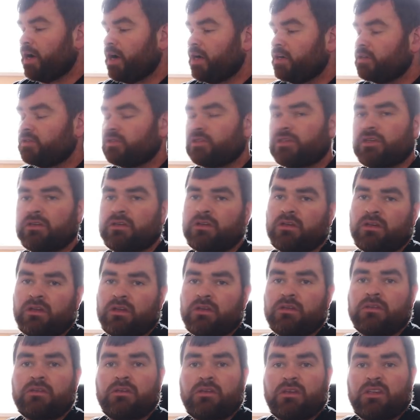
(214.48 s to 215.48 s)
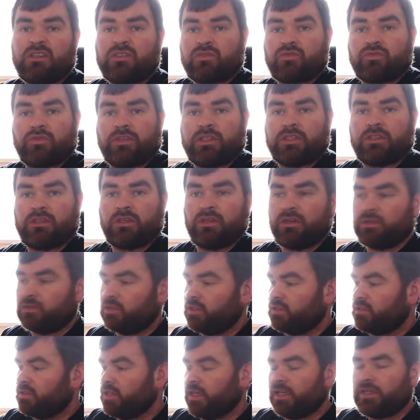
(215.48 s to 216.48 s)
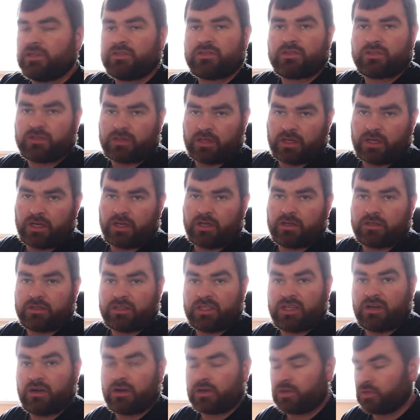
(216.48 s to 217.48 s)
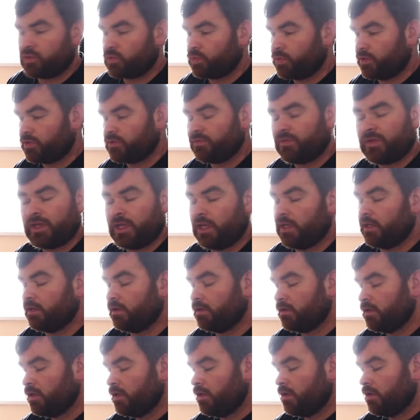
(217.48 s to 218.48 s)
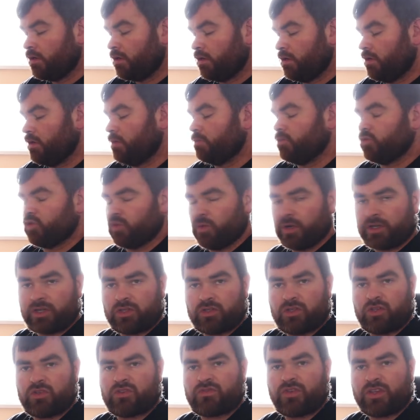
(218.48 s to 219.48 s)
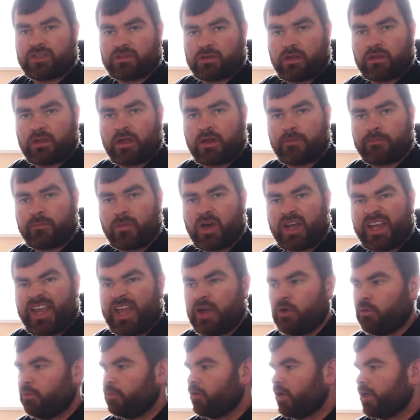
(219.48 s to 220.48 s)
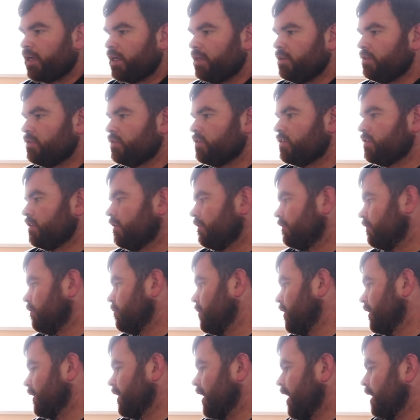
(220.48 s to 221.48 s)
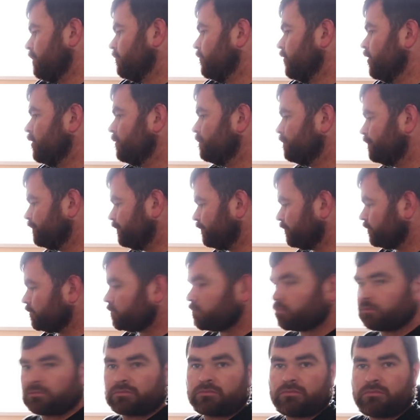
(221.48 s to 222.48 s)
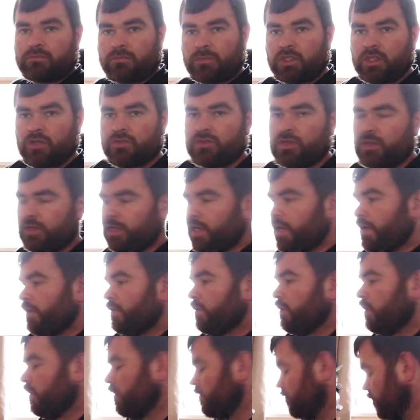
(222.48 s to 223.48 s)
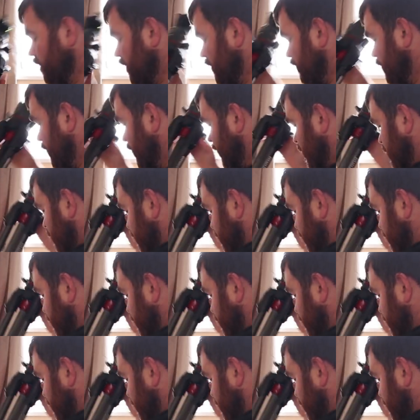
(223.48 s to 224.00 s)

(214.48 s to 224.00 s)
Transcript: but it's really good it takes uh, the Arca Swiss fitting um, so I can use things on like my L bracket and stuff on my camera. So yeah, really, really